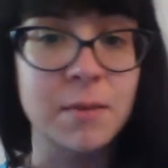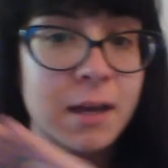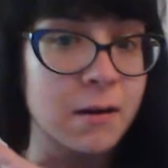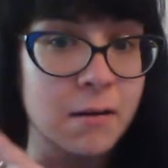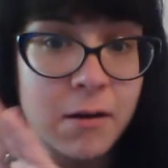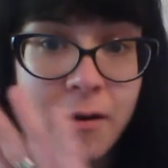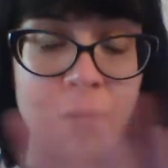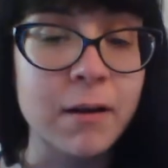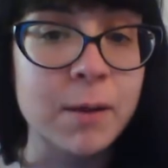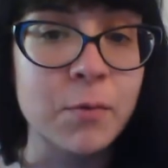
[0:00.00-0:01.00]
they are
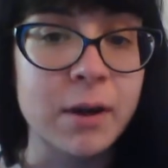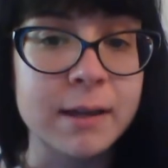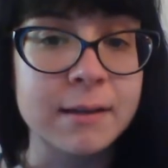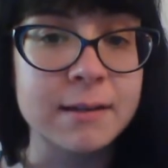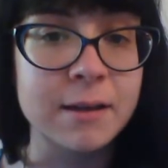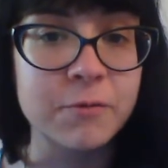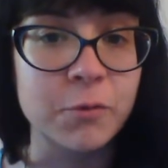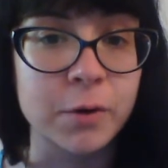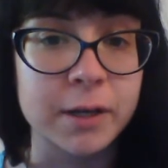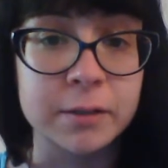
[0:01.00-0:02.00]
already breaking it down
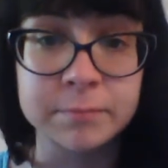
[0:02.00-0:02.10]
for you.